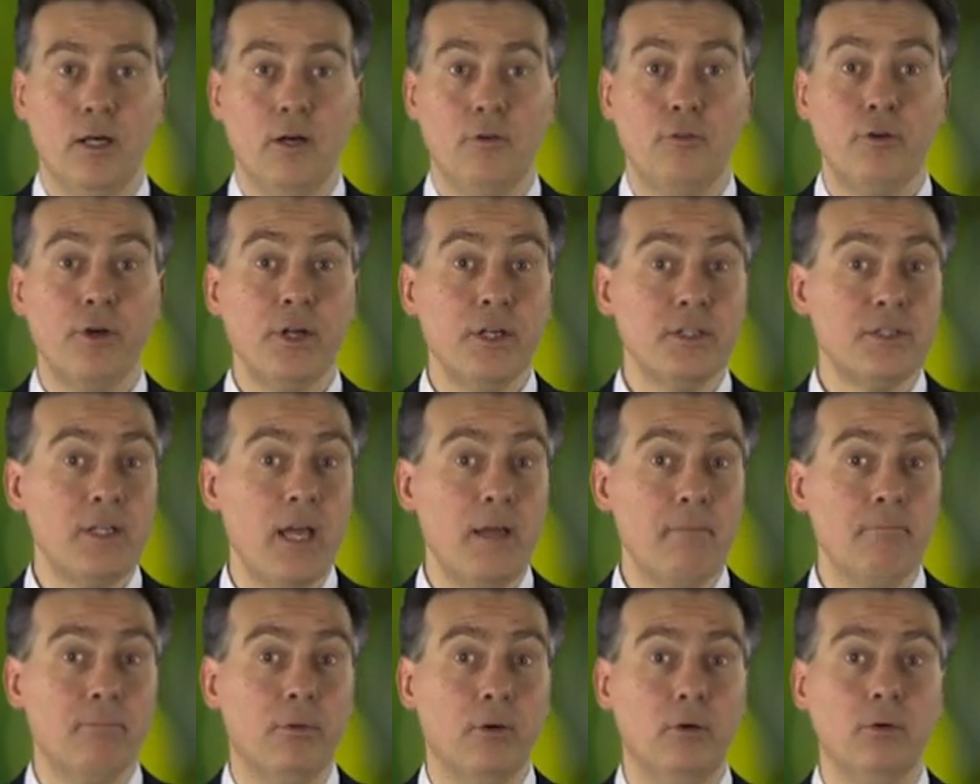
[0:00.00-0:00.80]
For
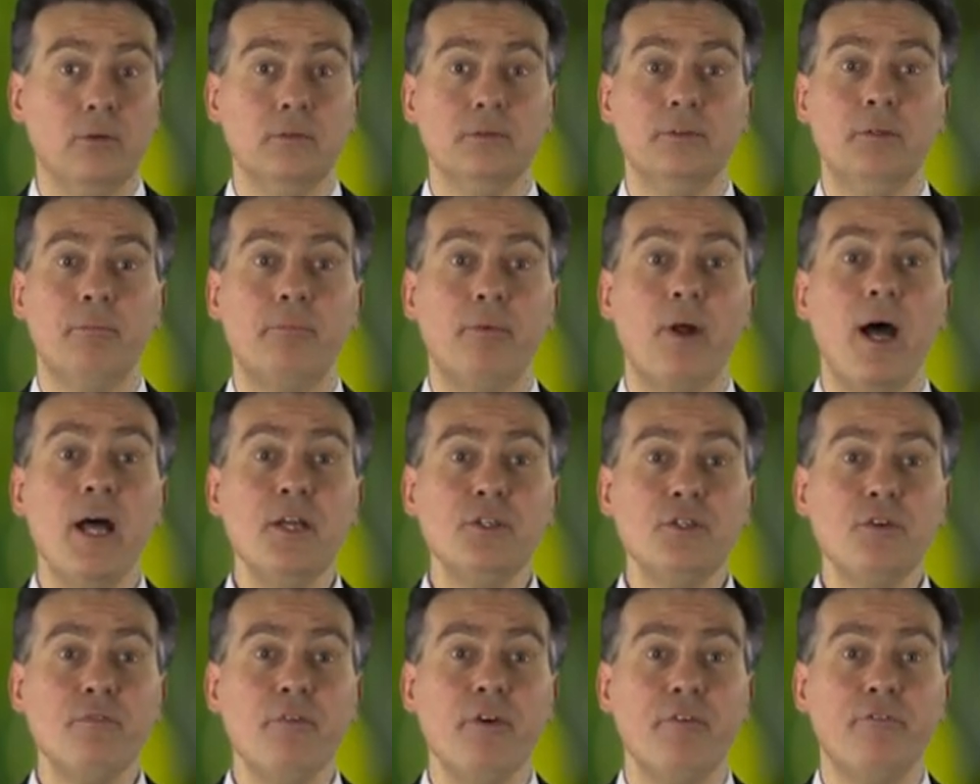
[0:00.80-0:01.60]
example, the
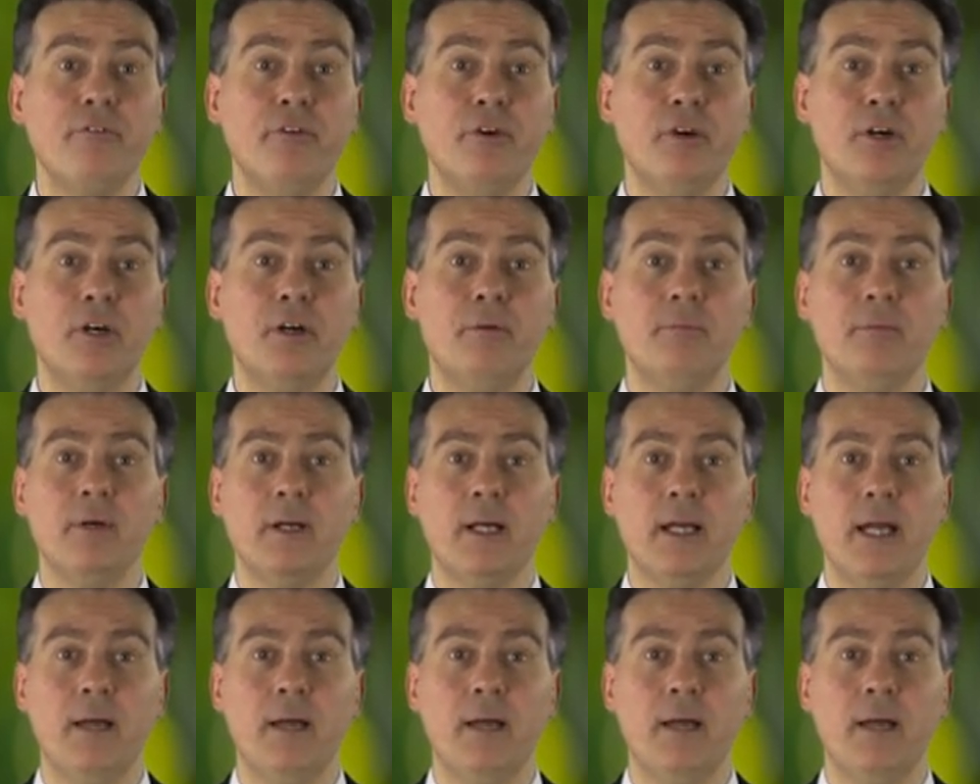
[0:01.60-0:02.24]
price of a firm